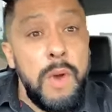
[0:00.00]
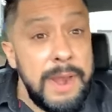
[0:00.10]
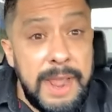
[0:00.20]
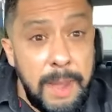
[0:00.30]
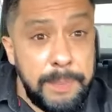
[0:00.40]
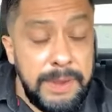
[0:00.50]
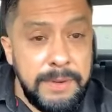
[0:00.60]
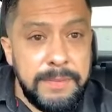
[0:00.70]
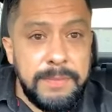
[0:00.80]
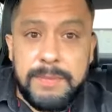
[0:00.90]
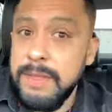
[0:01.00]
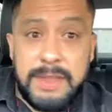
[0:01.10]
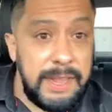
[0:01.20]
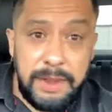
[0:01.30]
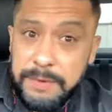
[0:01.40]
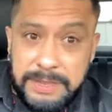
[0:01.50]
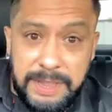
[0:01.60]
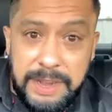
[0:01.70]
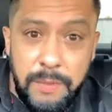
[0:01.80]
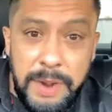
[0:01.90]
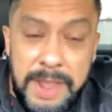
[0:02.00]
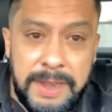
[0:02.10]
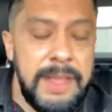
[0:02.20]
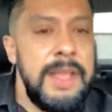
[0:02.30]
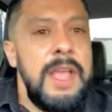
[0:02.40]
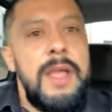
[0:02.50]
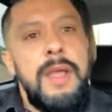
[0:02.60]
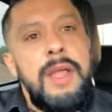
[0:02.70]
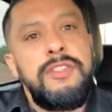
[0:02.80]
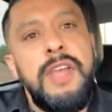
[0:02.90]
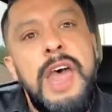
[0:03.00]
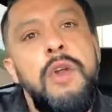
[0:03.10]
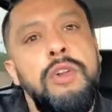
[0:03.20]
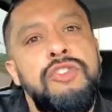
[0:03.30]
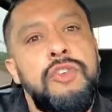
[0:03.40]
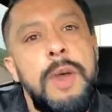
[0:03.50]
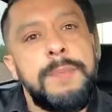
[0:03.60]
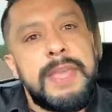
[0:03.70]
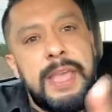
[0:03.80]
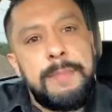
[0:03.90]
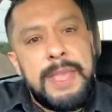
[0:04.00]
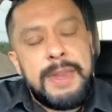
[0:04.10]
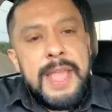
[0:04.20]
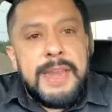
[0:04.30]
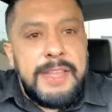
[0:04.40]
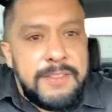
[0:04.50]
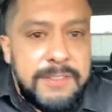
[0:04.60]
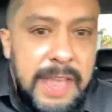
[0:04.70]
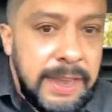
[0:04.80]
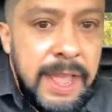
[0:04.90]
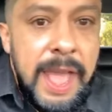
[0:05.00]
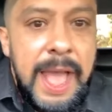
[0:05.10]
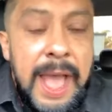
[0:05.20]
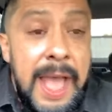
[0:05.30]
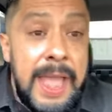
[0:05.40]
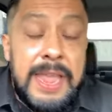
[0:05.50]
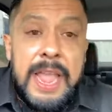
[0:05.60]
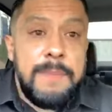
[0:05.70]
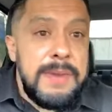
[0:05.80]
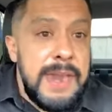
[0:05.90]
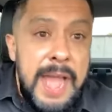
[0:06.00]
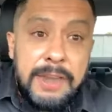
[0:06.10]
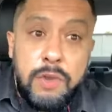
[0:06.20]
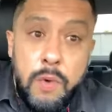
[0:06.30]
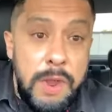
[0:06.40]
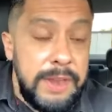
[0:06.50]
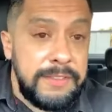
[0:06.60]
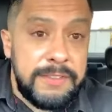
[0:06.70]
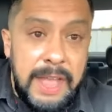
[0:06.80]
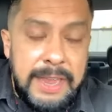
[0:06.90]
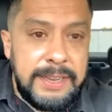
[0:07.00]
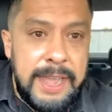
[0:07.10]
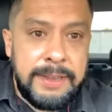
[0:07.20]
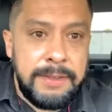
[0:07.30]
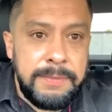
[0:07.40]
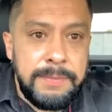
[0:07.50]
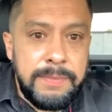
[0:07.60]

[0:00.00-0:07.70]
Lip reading: What happened? Hillary didn't win. Donald Trump came in and he said, I am not going to sign that.